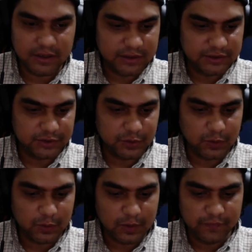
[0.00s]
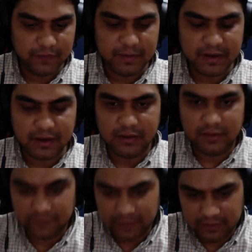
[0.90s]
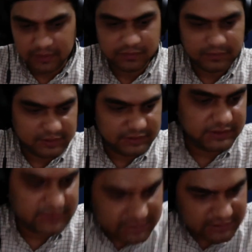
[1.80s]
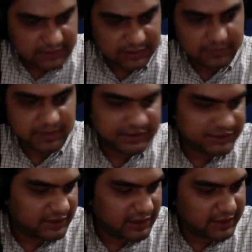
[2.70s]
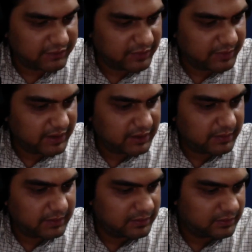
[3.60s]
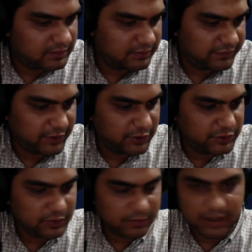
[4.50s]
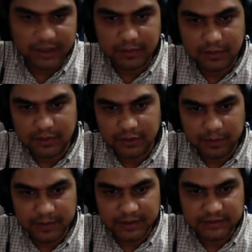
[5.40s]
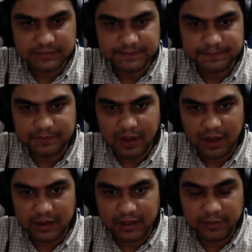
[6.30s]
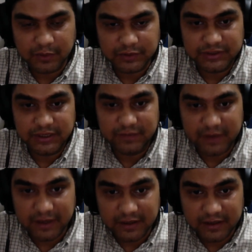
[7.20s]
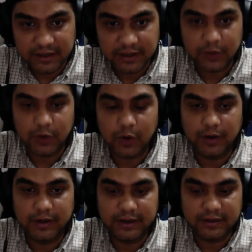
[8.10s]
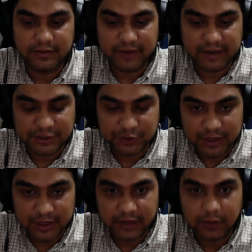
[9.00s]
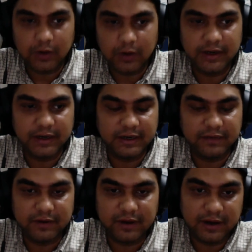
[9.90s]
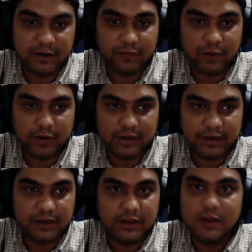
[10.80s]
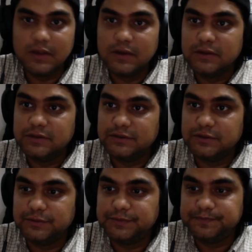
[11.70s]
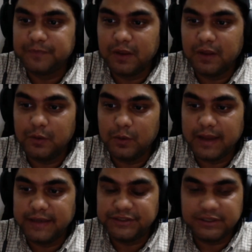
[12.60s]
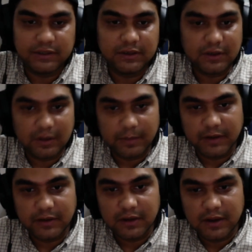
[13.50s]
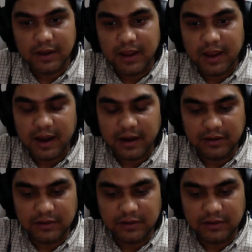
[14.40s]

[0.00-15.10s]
so this is my channel, and we make videos on multiple topics. I keep on sharing very entertaining content, very educating content, and different kind of content here. So do like, share, comment, and